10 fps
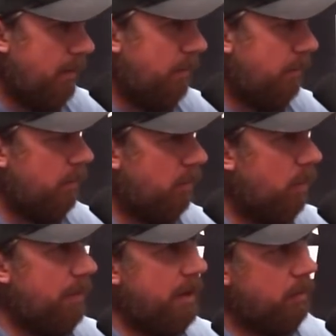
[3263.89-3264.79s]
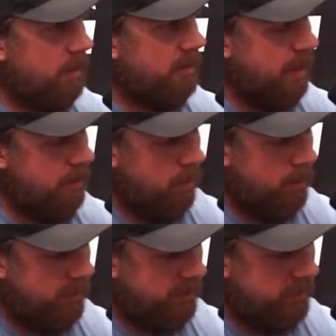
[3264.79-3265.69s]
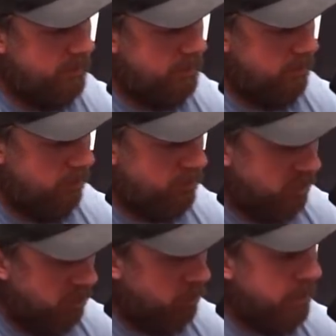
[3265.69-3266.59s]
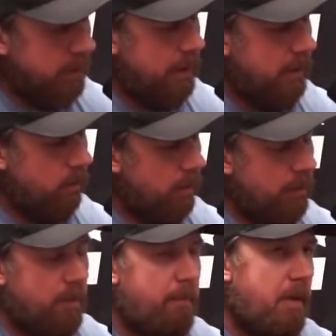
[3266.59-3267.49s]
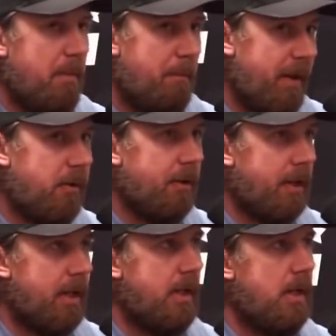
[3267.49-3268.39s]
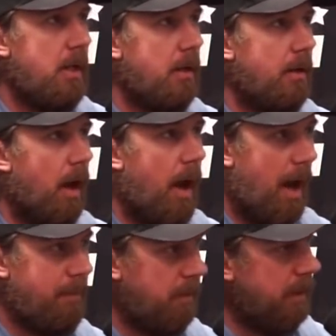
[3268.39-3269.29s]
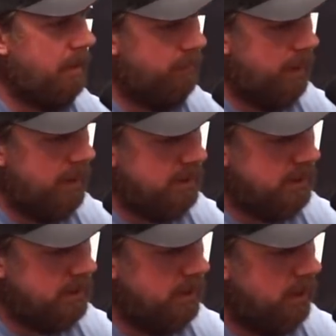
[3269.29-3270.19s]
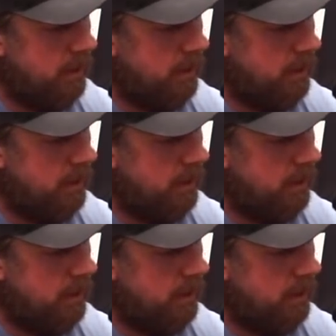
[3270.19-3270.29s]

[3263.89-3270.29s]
And the one thing I want to say, though, is to really the bigger key, I believe, is